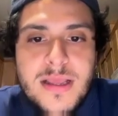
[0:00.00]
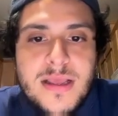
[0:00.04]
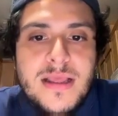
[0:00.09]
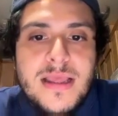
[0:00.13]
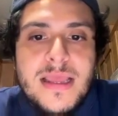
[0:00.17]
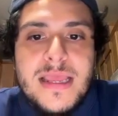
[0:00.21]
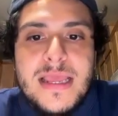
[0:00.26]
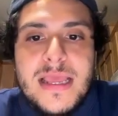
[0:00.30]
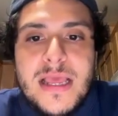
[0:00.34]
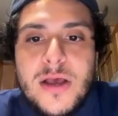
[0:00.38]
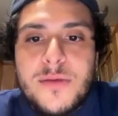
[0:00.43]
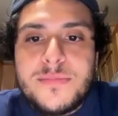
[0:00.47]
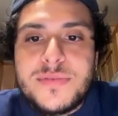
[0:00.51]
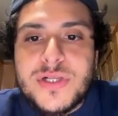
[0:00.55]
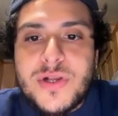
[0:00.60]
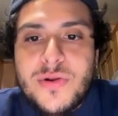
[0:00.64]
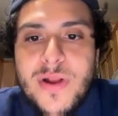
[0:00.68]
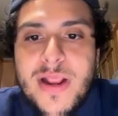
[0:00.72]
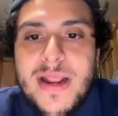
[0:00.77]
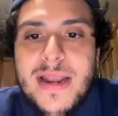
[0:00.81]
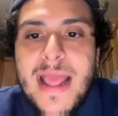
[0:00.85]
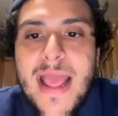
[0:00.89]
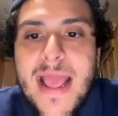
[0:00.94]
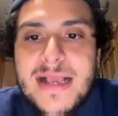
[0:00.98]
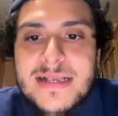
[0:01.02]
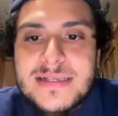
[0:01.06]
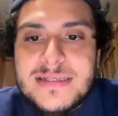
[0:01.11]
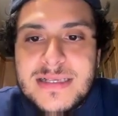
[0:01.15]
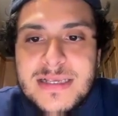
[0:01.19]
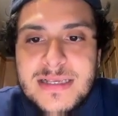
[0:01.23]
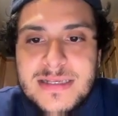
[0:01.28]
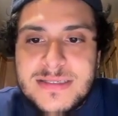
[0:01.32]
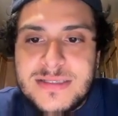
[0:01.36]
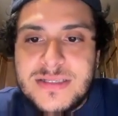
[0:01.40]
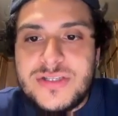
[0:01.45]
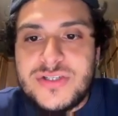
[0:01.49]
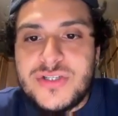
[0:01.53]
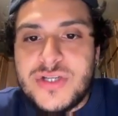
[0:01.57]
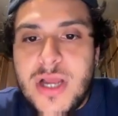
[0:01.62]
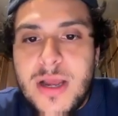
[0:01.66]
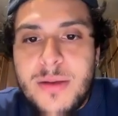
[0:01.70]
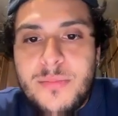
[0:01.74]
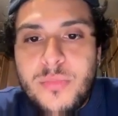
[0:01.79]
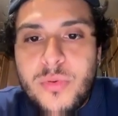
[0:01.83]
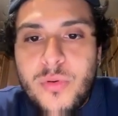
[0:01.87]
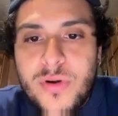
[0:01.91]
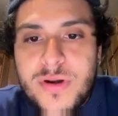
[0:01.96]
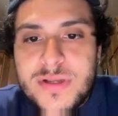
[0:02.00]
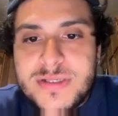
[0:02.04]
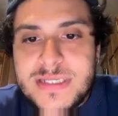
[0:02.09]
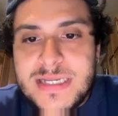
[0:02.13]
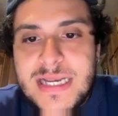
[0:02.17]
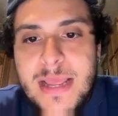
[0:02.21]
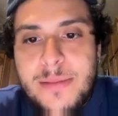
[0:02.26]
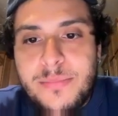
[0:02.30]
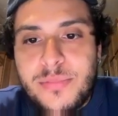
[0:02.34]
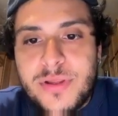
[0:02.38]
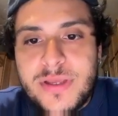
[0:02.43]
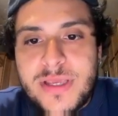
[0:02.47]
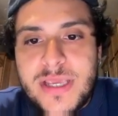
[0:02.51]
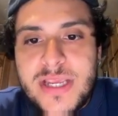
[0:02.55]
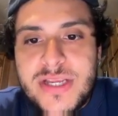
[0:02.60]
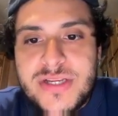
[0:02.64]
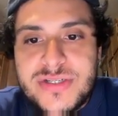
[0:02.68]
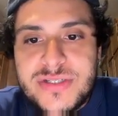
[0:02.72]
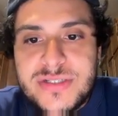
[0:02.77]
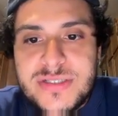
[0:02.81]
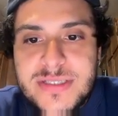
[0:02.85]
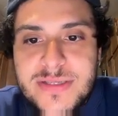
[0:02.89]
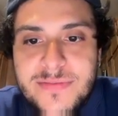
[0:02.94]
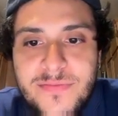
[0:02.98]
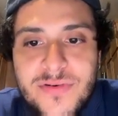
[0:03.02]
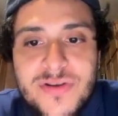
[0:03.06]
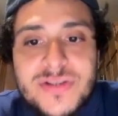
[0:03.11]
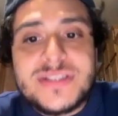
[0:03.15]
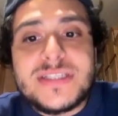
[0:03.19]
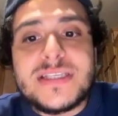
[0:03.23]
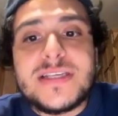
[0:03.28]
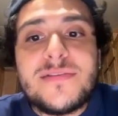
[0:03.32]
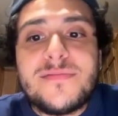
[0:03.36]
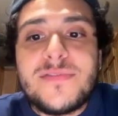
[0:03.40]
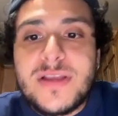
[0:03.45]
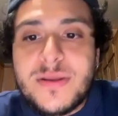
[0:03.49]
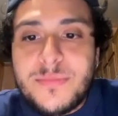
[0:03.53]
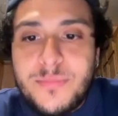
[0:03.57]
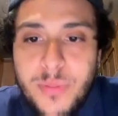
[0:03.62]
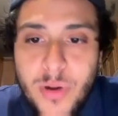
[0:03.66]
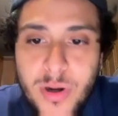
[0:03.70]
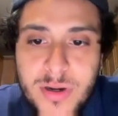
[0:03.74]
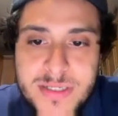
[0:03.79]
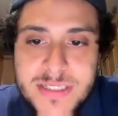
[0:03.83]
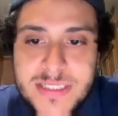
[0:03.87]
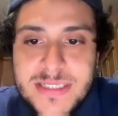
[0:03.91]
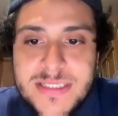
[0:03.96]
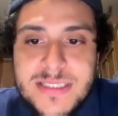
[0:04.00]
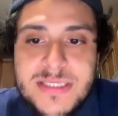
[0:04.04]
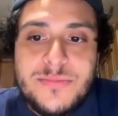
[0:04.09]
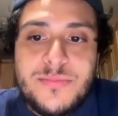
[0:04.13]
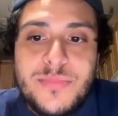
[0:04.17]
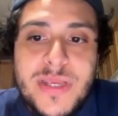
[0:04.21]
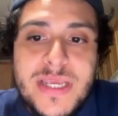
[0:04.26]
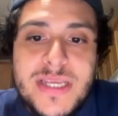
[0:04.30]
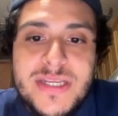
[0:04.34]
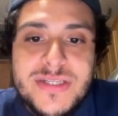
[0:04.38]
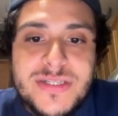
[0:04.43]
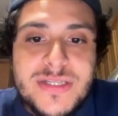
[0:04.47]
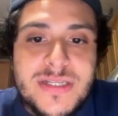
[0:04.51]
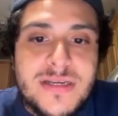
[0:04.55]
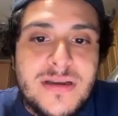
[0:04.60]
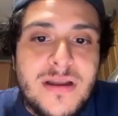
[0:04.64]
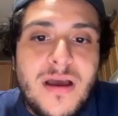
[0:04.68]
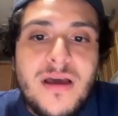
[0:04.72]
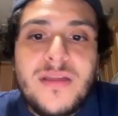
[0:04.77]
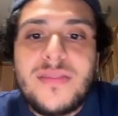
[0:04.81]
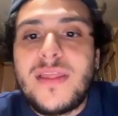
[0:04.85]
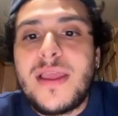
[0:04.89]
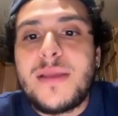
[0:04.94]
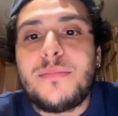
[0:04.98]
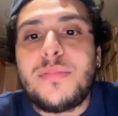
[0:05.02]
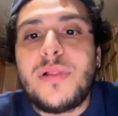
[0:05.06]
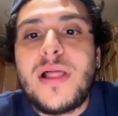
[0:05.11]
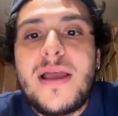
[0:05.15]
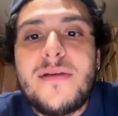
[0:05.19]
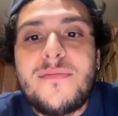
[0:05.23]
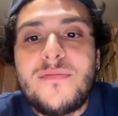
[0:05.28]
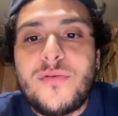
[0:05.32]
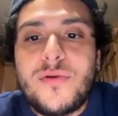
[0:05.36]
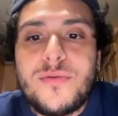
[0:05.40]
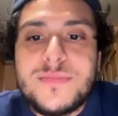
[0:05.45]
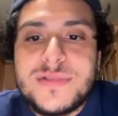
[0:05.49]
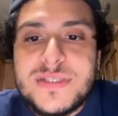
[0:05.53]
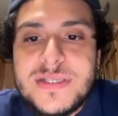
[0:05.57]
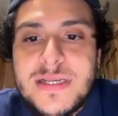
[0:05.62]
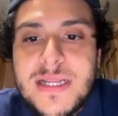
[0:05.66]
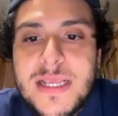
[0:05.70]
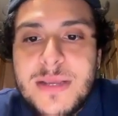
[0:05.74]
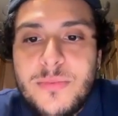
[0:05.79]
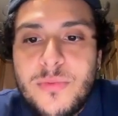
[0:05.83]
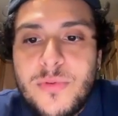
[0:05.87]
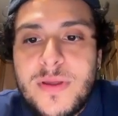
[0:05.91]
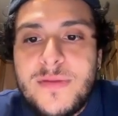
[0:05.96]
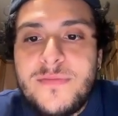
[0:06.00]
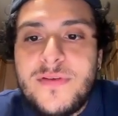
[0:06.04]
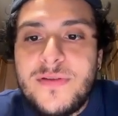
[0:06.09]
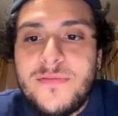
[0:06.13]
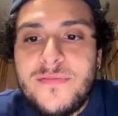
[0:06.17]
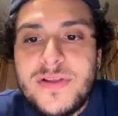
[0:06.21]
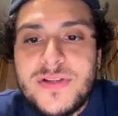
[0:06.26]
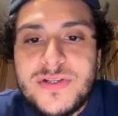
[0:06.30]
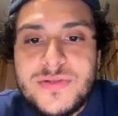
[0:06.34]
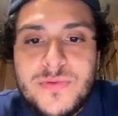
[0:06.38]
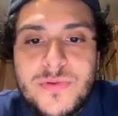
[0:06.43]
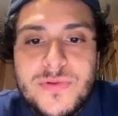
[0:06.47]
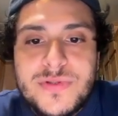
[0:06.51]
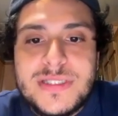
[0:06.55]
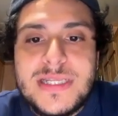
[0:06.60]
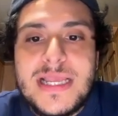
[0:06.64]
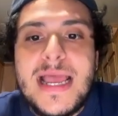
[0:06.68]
it helps grant access to job boards and applications. For civic participation, online platforms enable individuals to